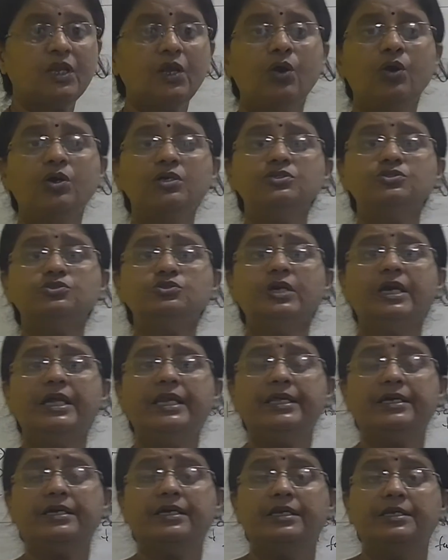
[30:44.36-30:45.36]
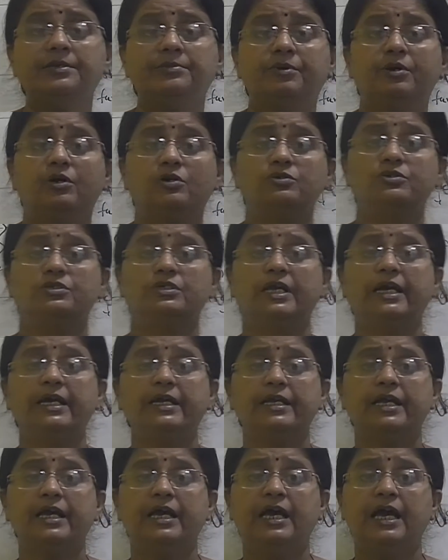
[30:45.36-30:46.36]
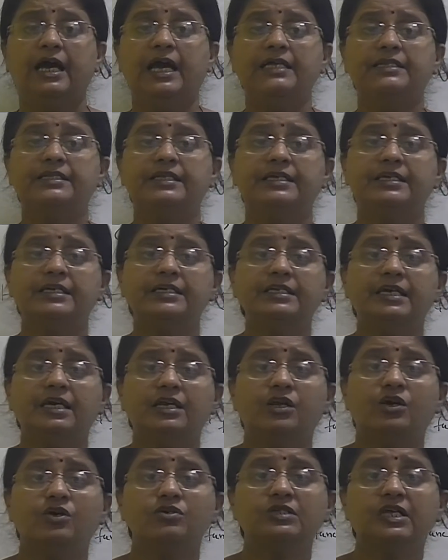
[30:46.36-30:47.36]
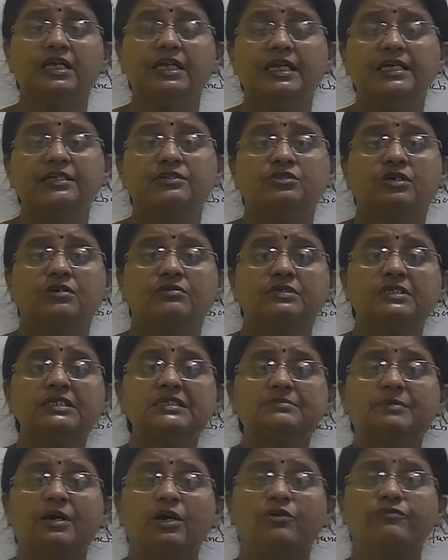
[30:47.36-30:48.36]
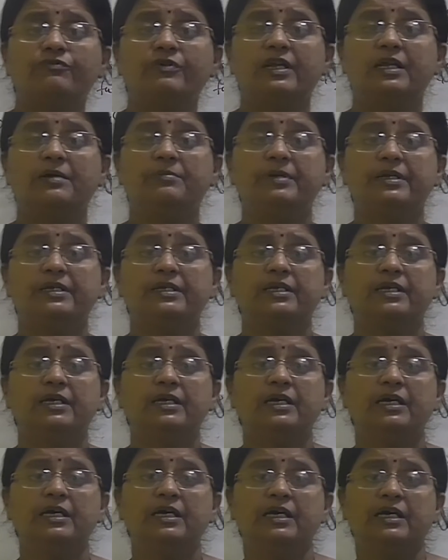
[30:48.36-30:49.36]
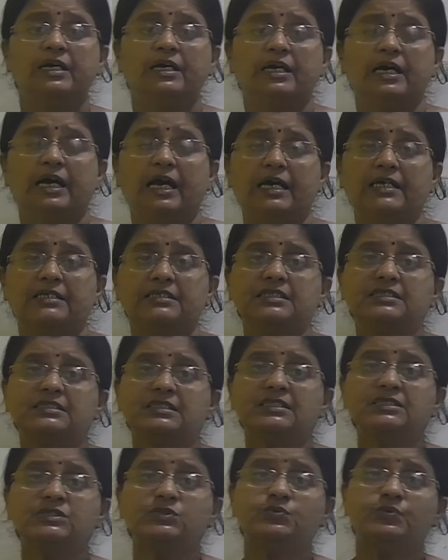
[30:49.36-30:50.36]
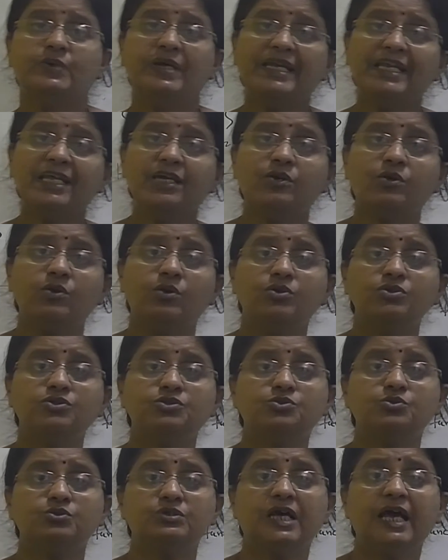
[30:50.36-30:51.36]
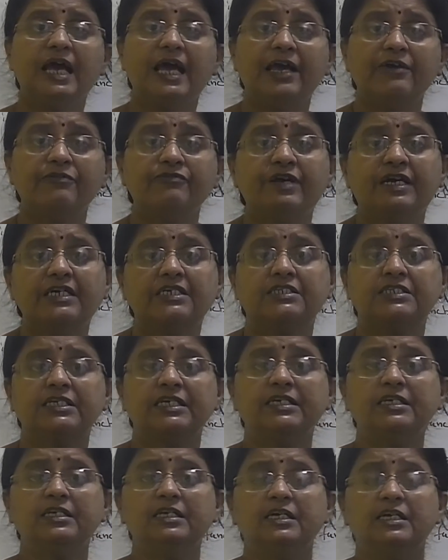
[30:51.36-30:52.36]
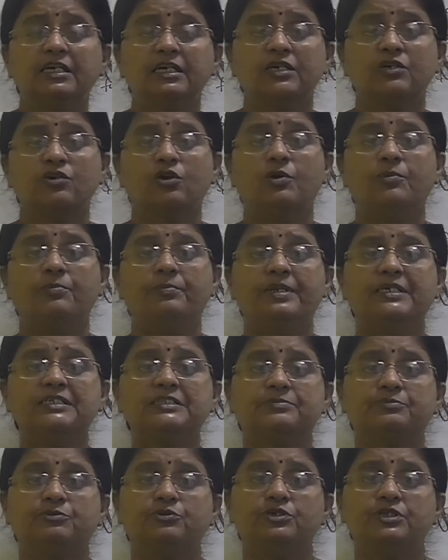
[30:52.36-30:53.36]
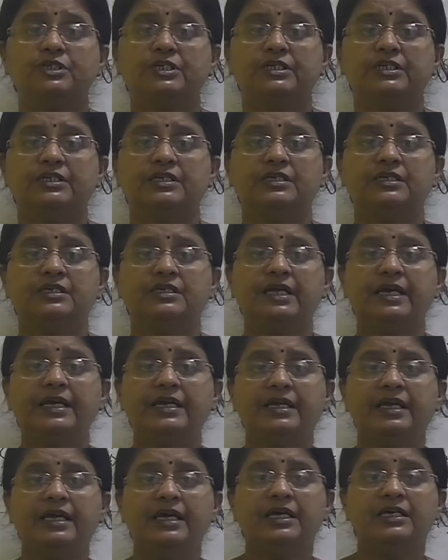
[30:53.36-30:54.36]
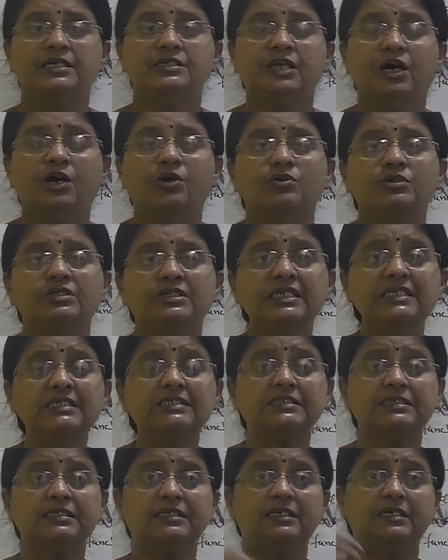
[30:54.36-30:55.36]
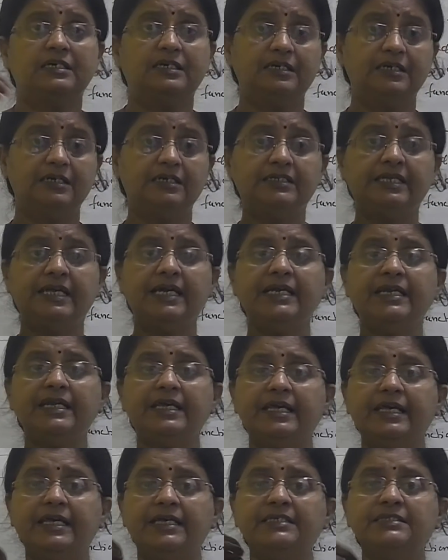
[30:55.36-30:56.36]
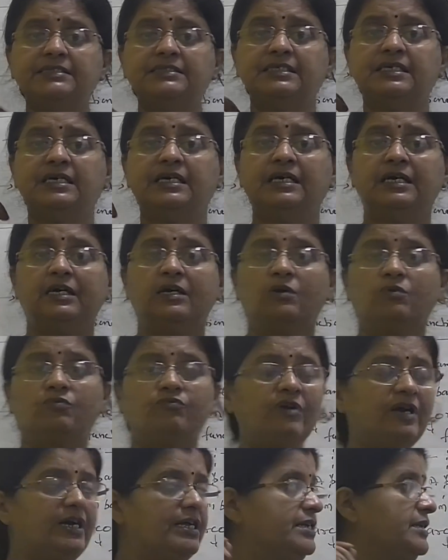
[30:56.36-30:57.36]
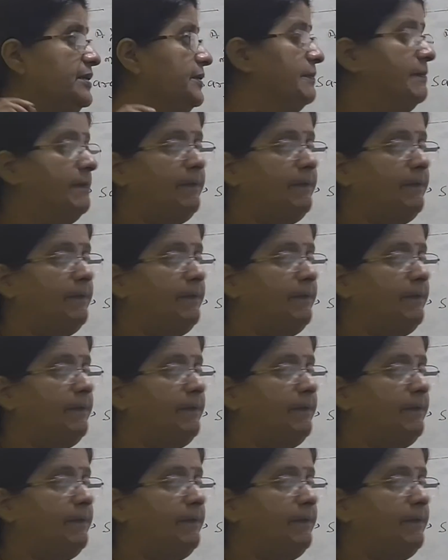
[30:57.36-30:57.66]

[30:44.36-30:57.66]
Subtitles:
also helically bound, right? And they run along the length of this myofilament. And this is very close to the F actin complex protein, right? Now, this there is one